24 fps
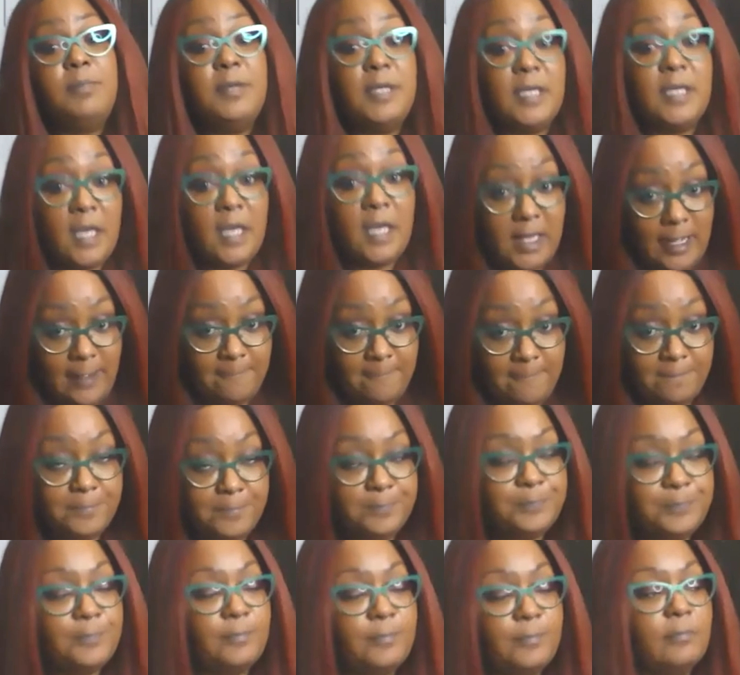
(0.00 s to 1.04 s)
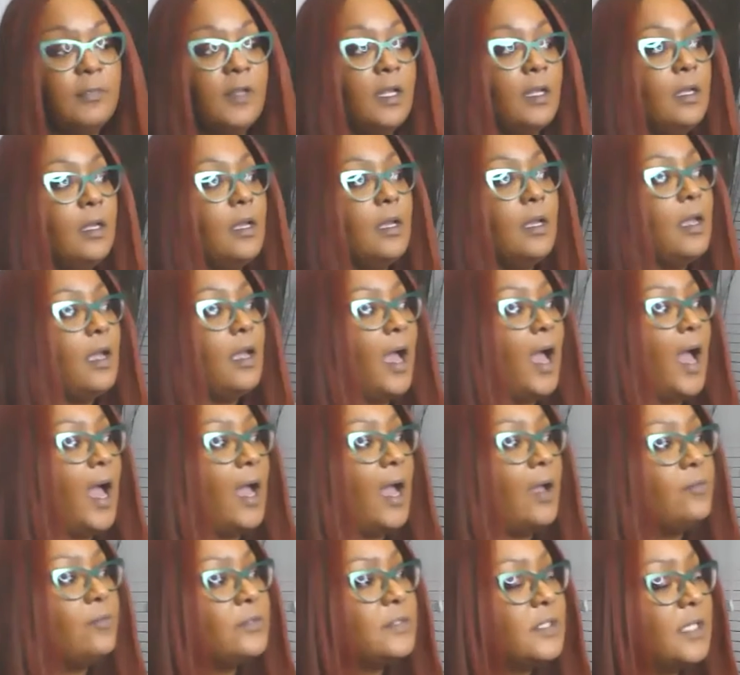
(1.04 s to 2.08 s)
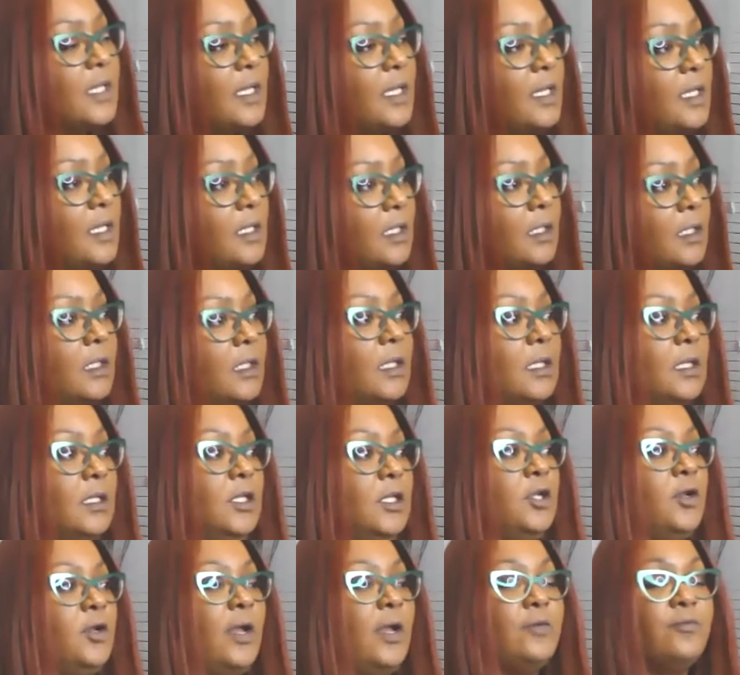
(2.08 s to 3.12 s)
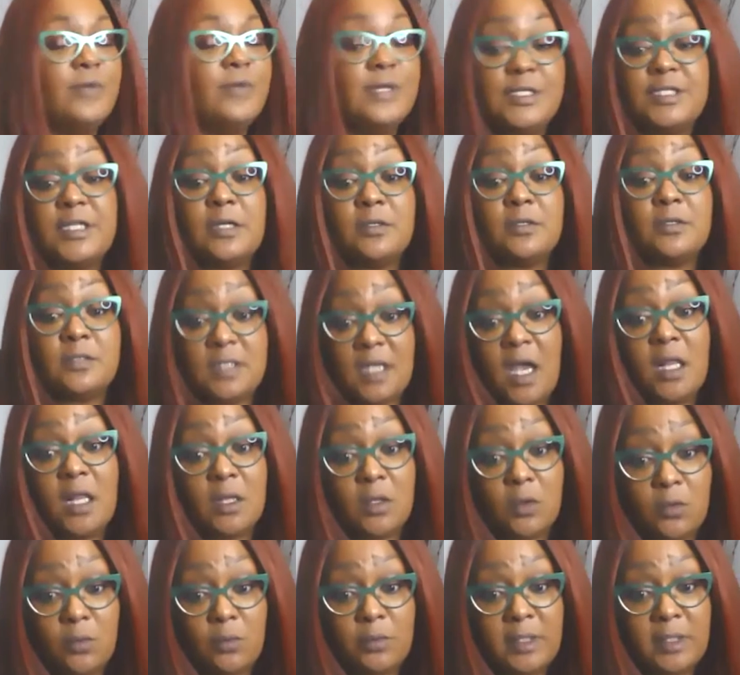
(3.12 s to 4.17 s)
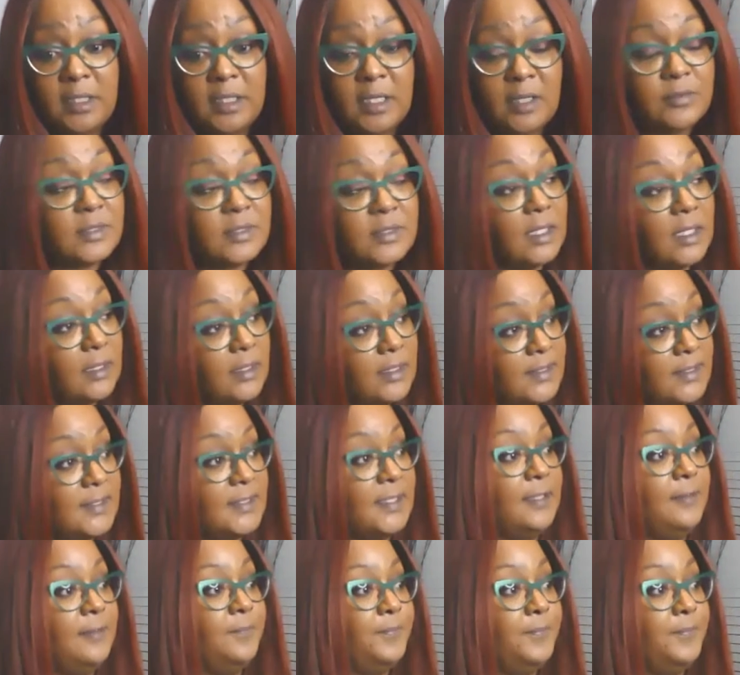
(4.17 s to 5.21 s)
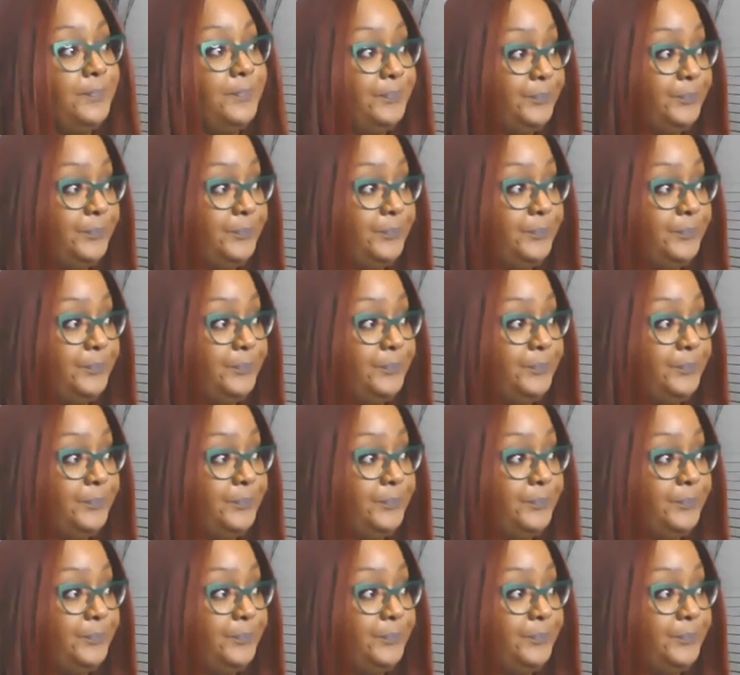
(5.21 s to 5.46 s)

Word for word: BLM, mm-hmm. I was like, you know, I reached out to Eloquii and I was like, listen,